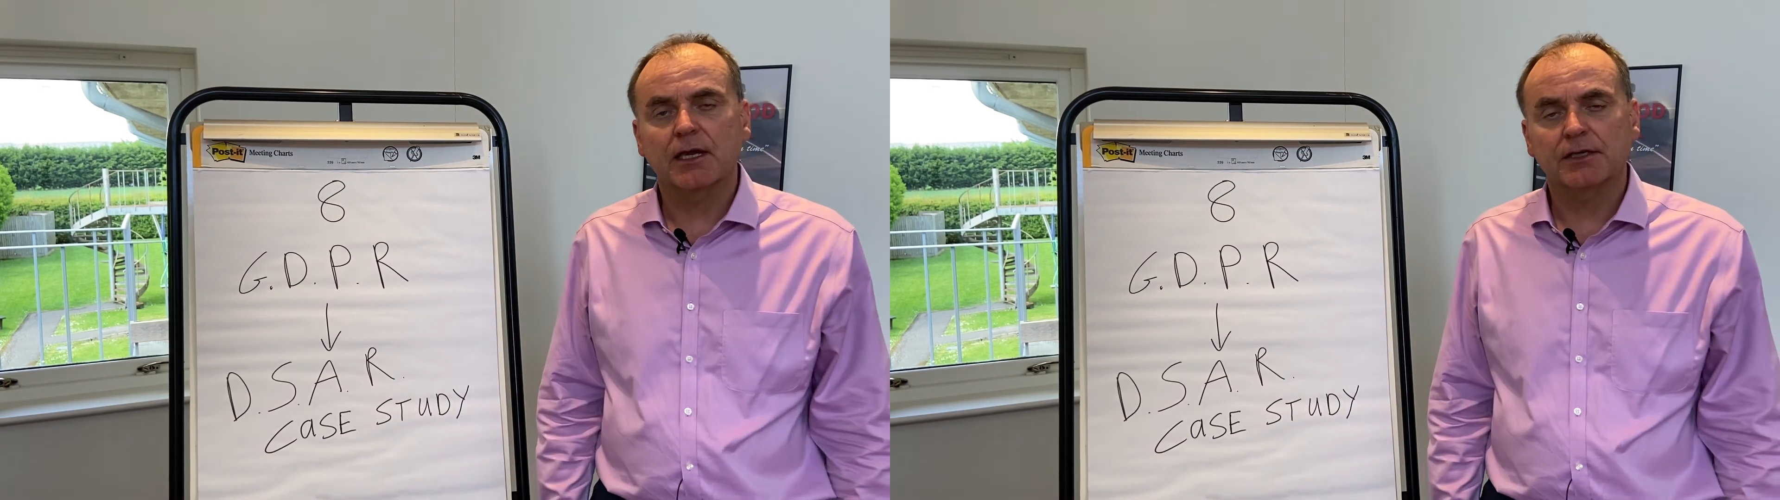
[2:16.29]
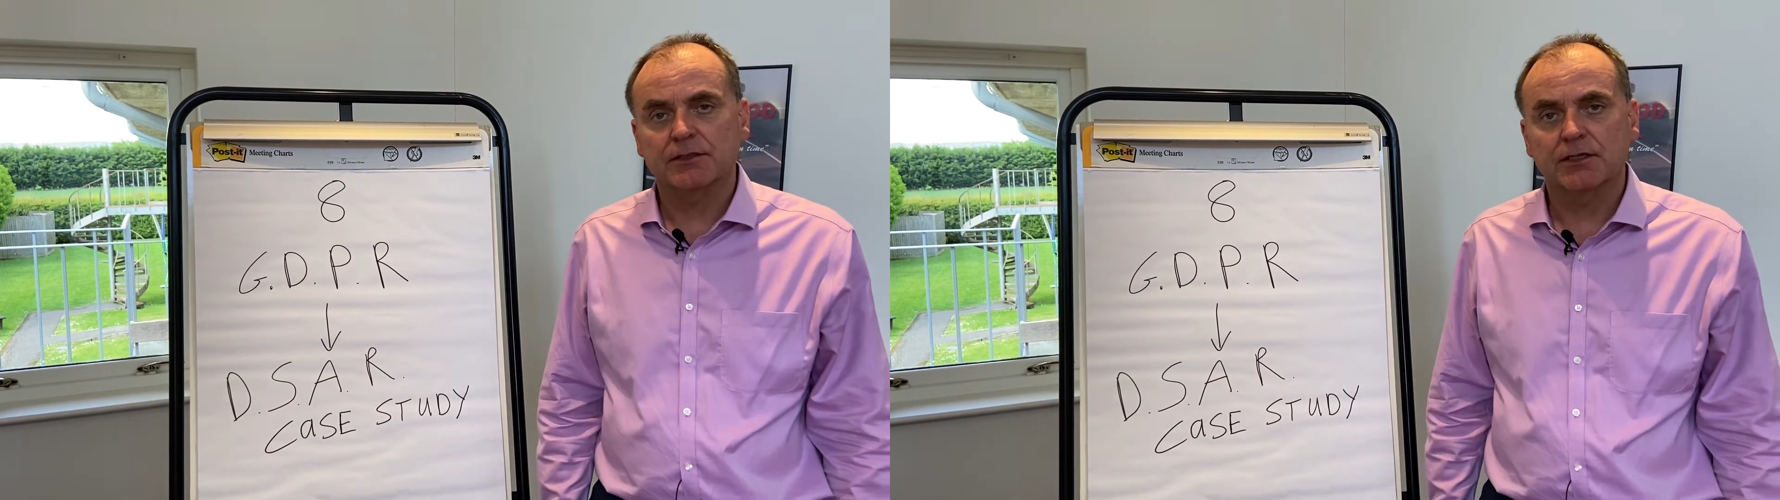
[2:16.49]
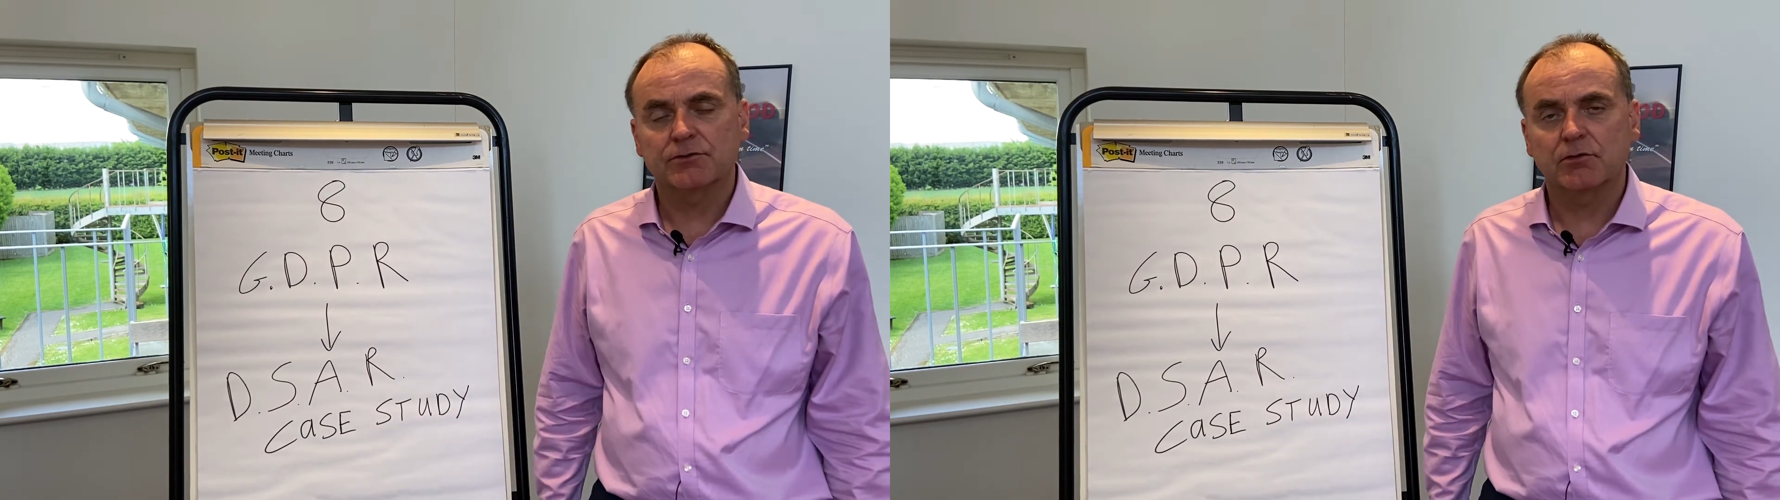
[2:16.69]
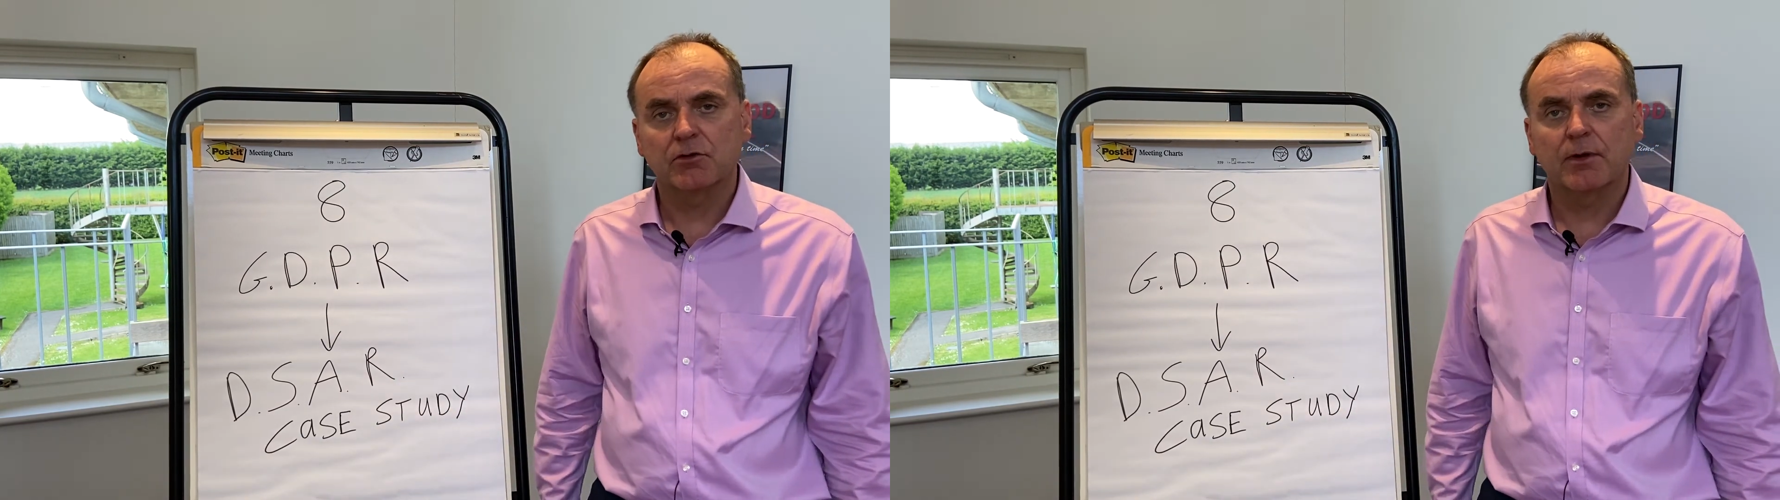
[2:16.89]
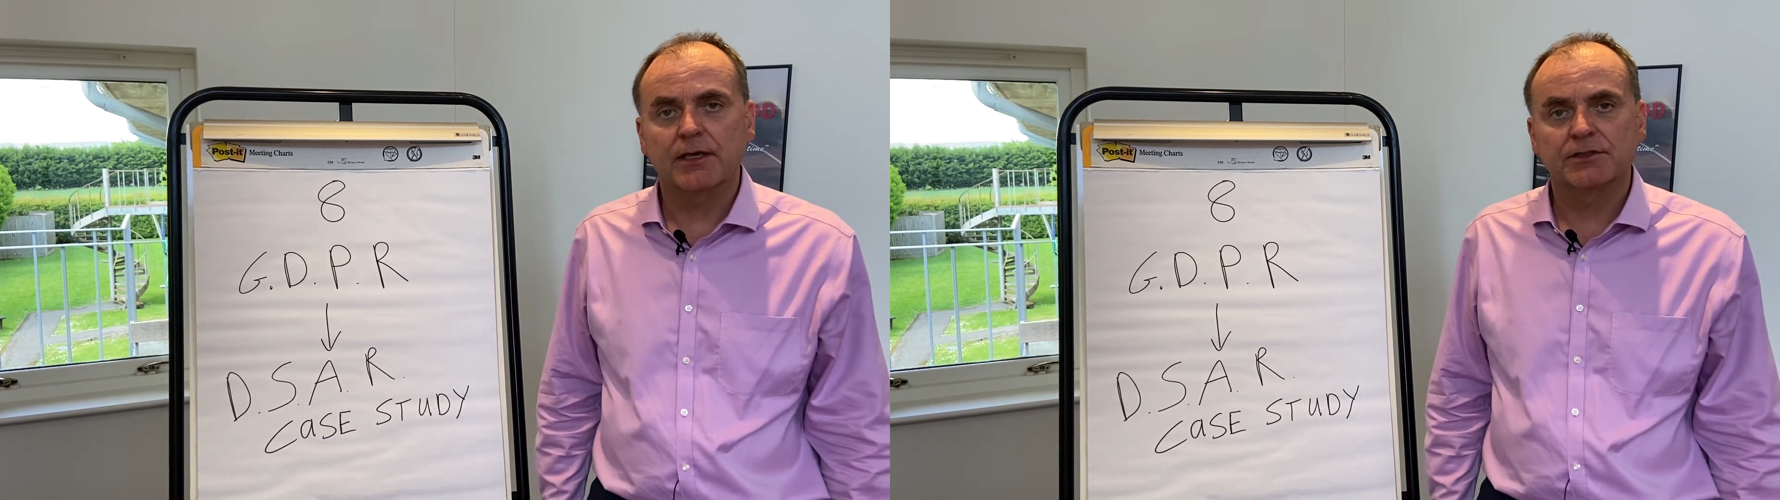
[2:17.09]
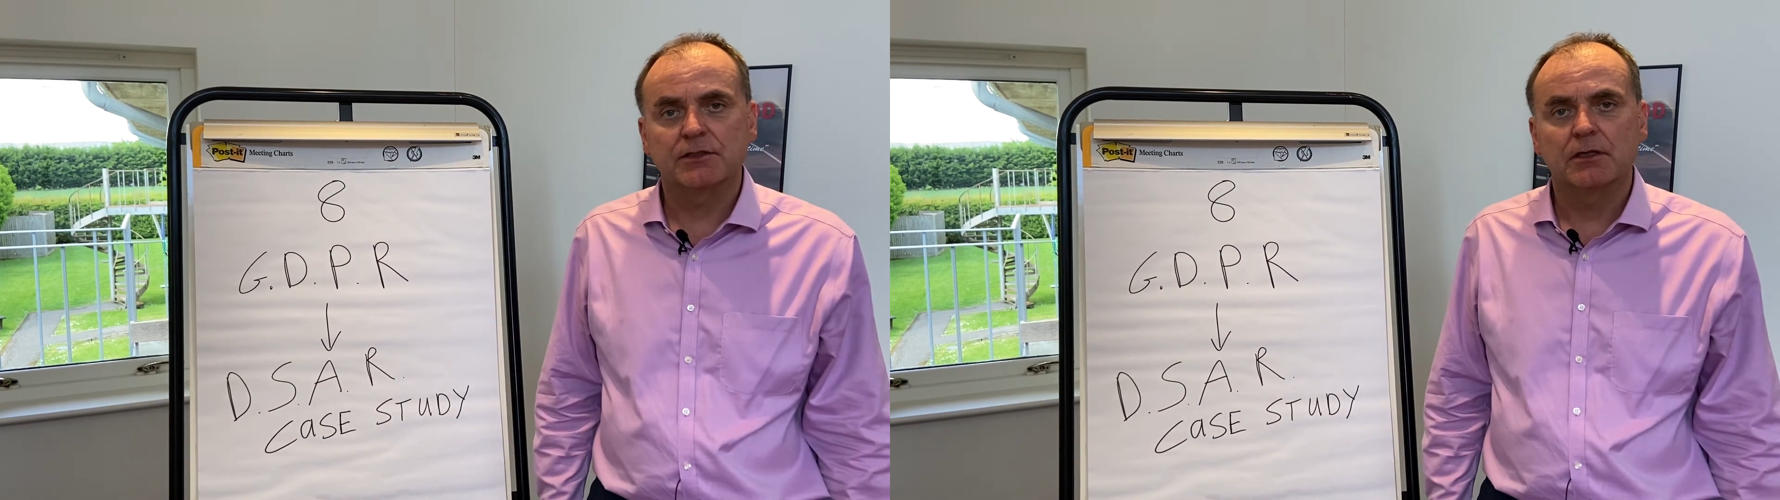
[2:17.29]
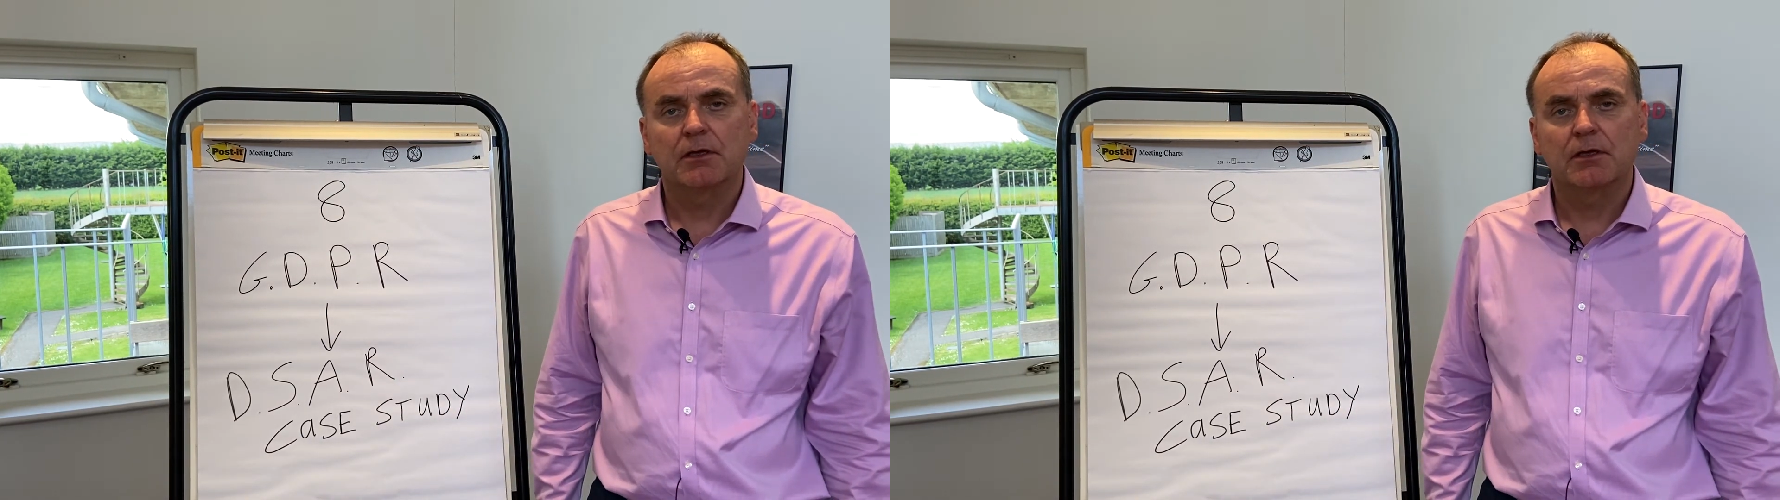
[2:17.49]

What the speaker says: access request